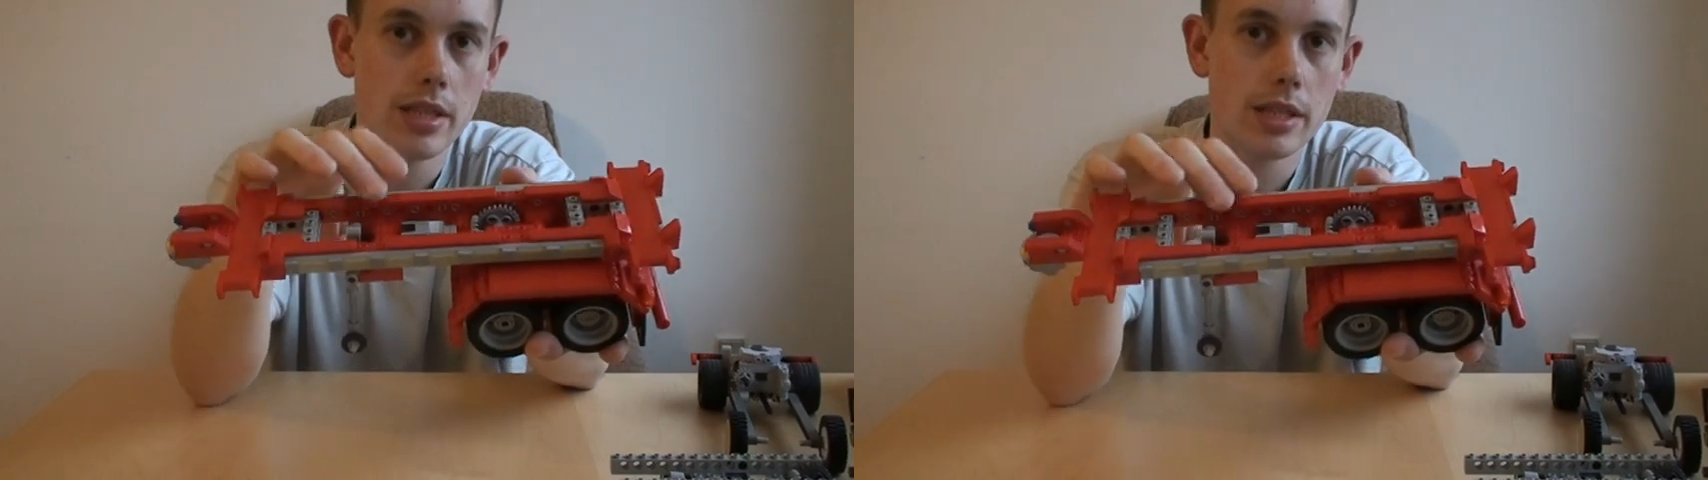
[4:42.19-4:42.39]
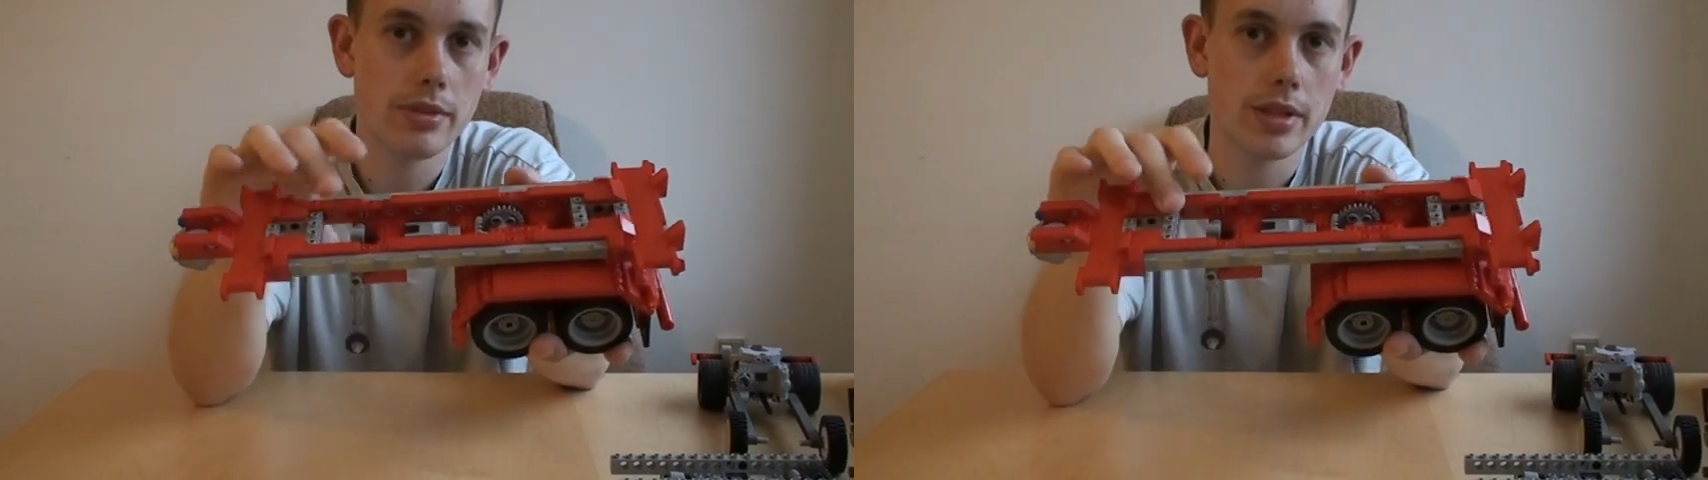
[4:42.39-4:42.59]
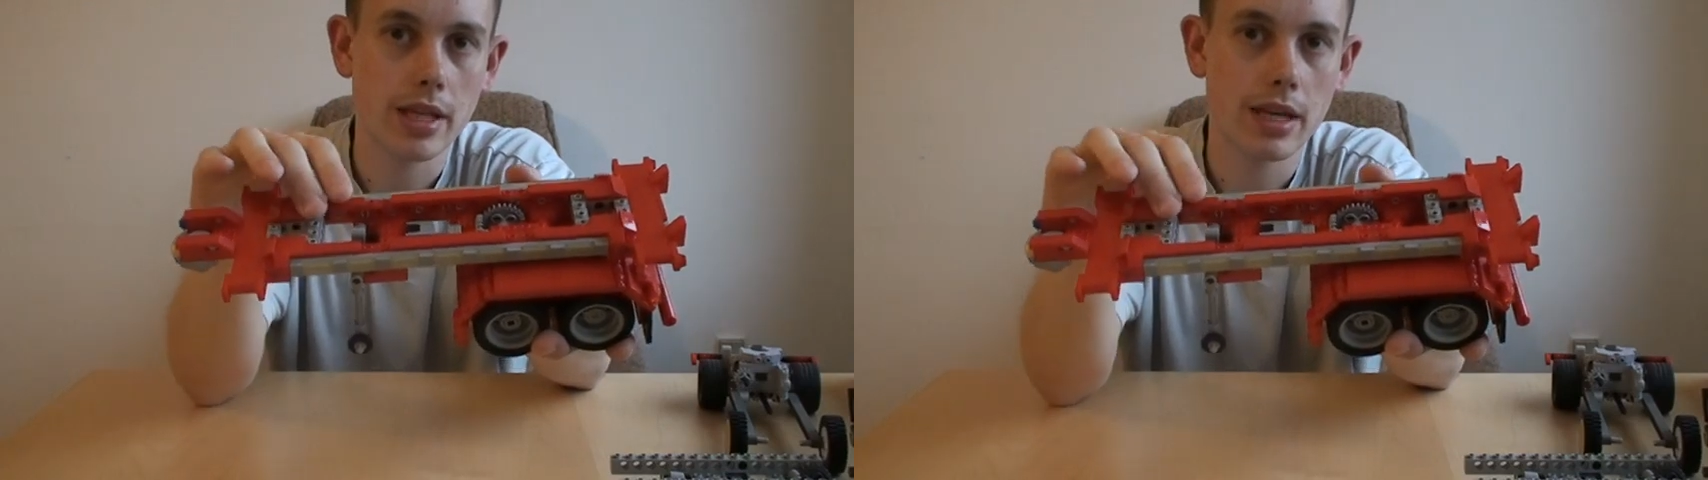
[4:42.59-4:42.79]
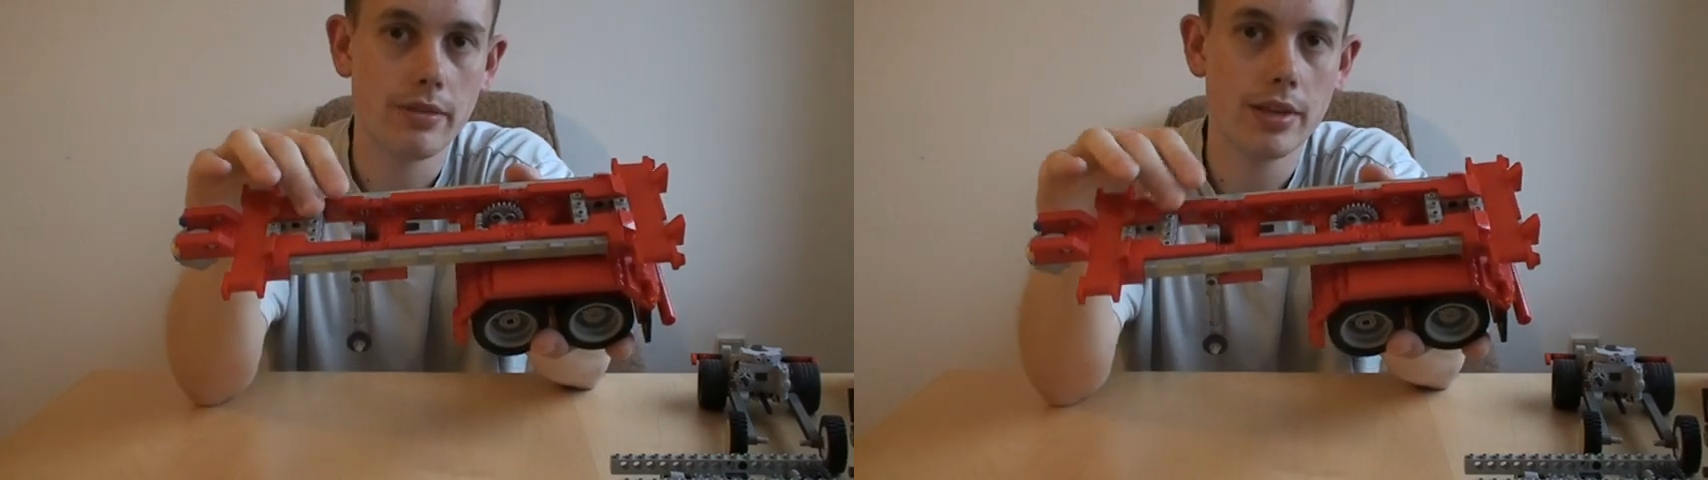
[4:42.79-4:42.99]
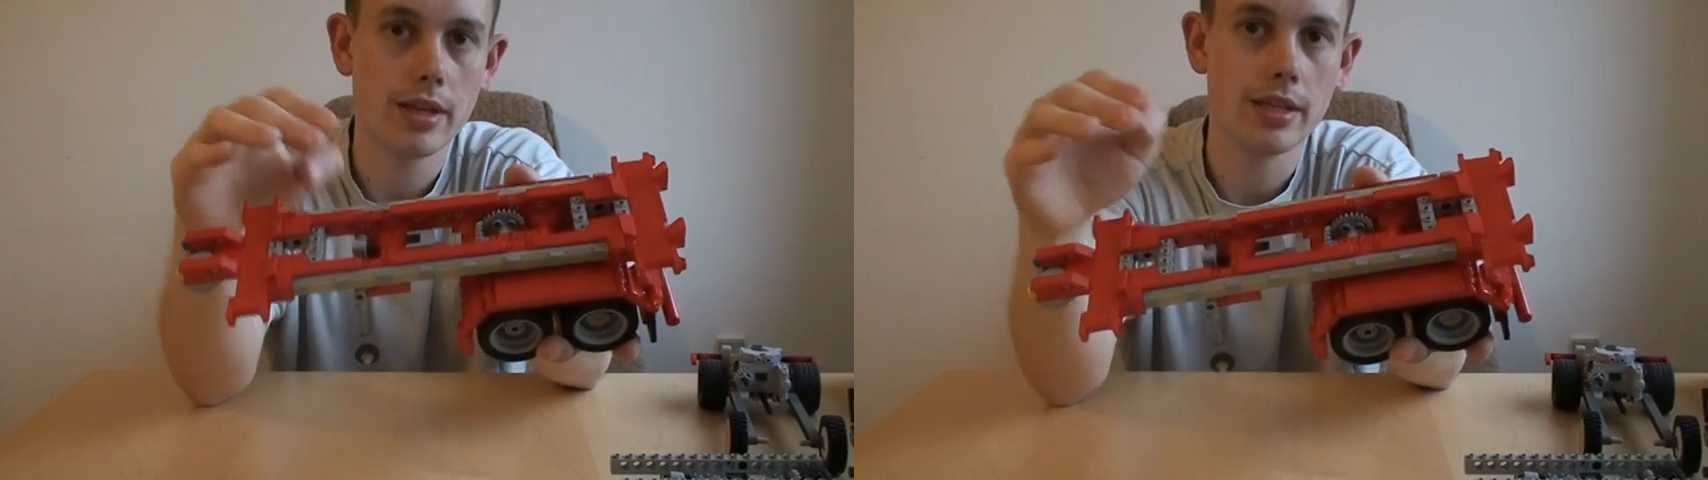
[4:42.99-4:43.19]
this one I
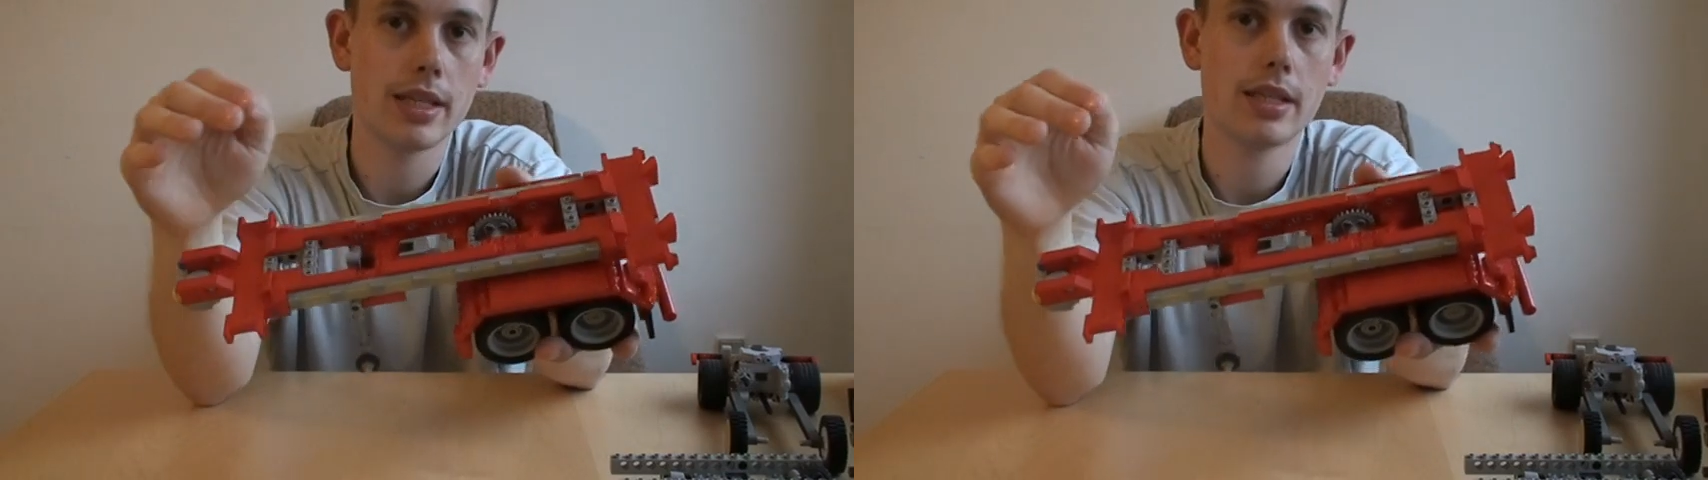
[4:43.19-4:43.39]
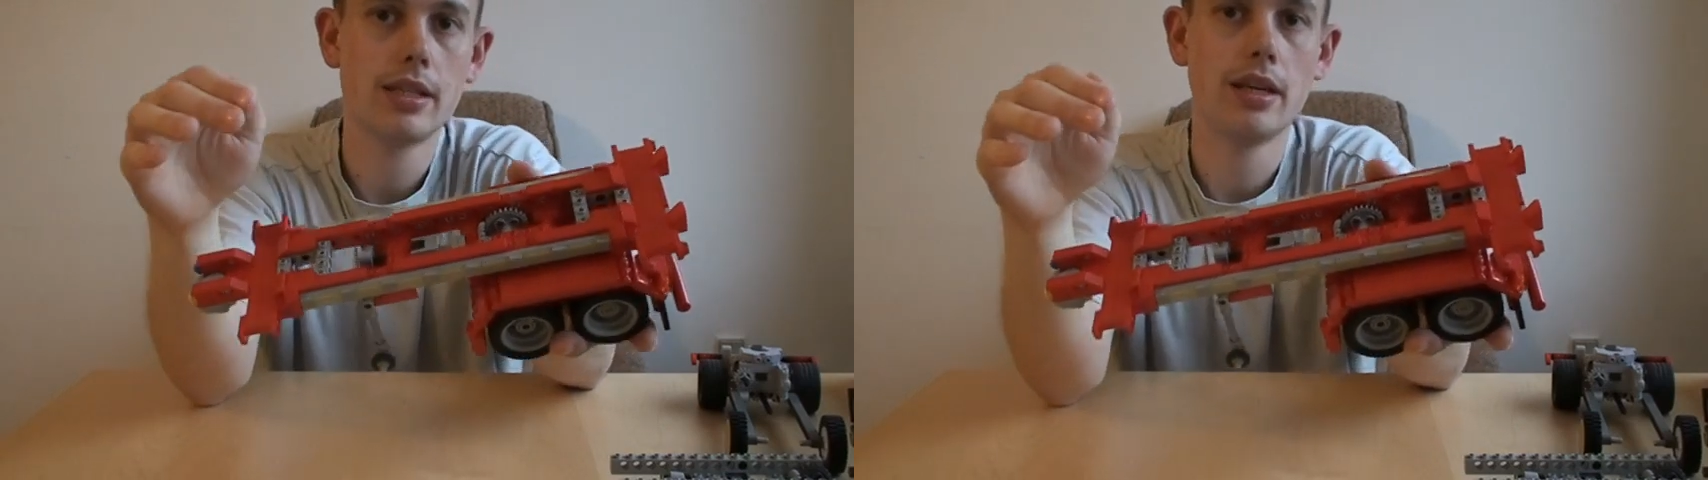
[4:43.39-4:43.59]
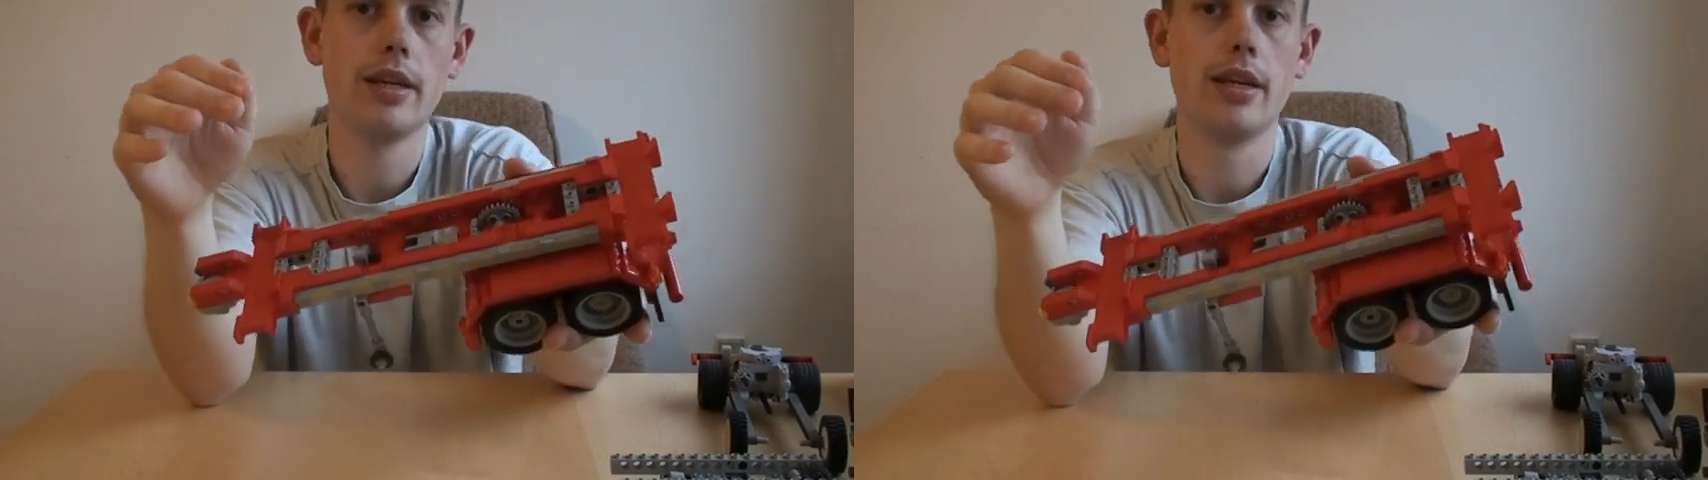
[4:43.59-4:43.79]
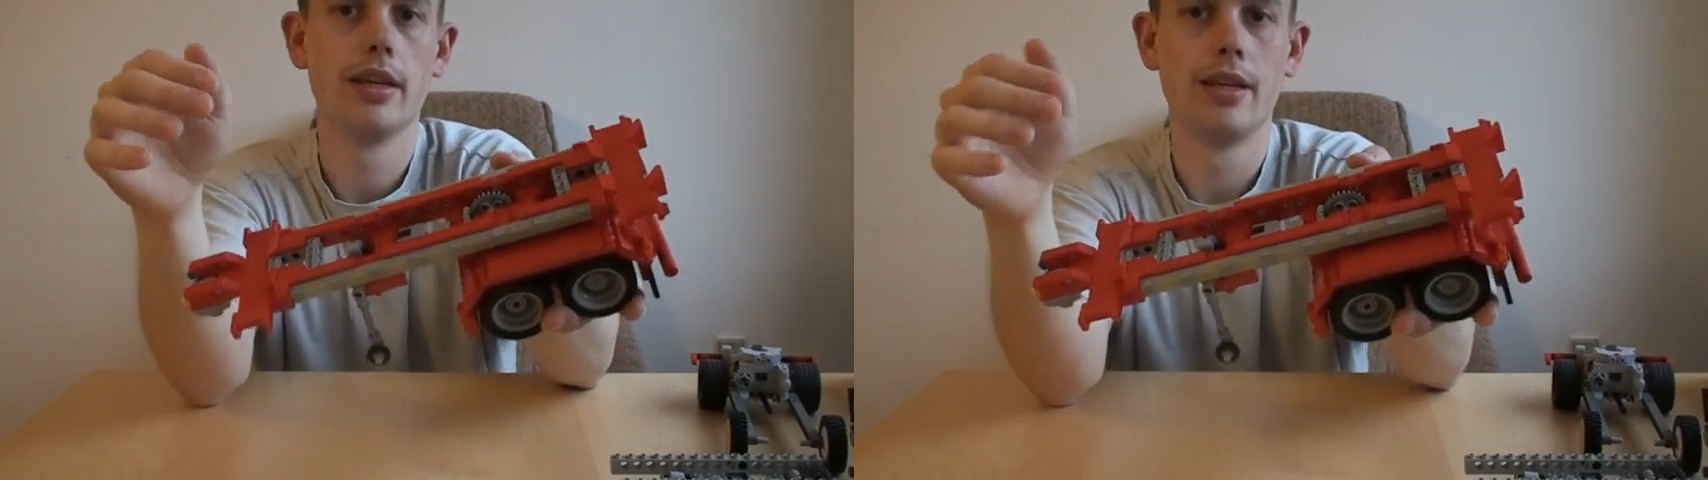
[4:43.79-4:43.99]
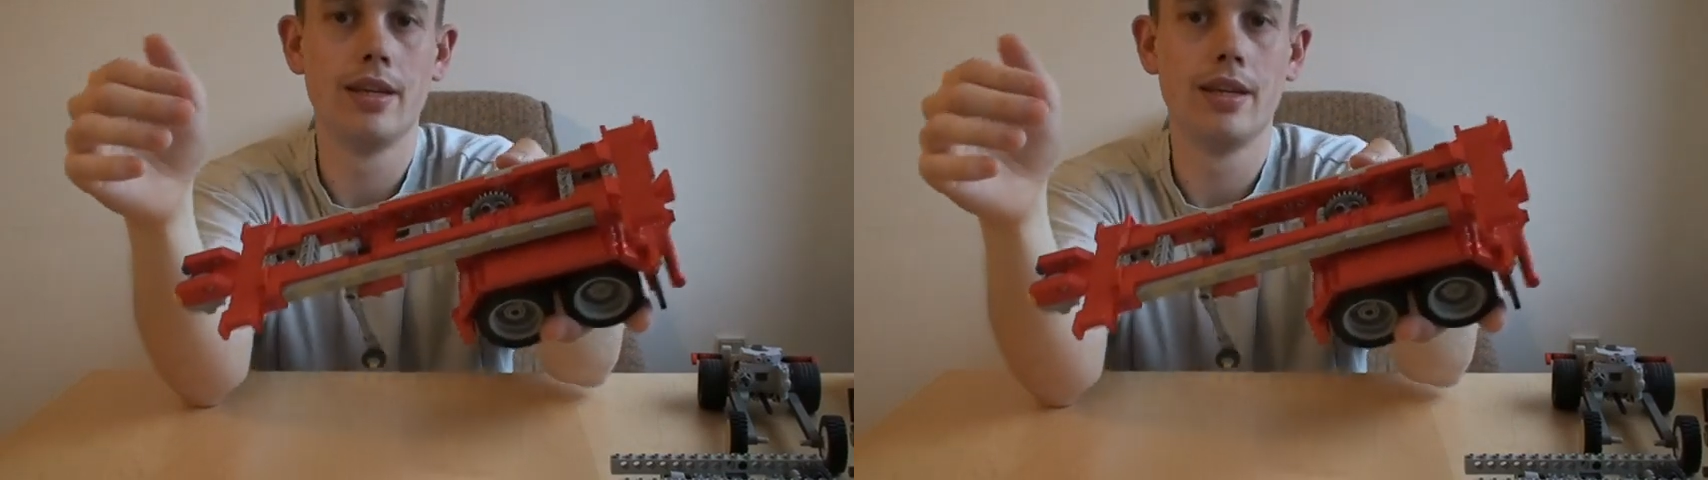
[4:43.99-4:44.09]
have here is actually,